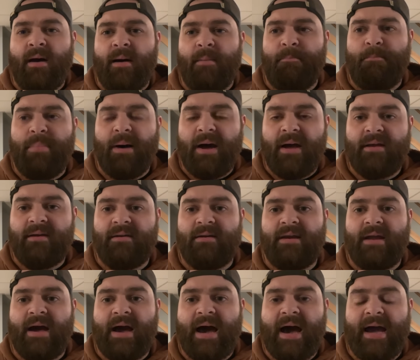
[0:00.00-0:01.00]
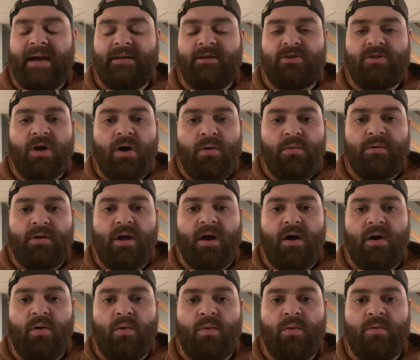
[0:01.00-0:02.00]
but I don't
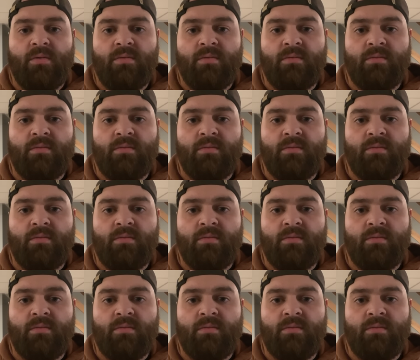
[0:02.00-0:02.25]
know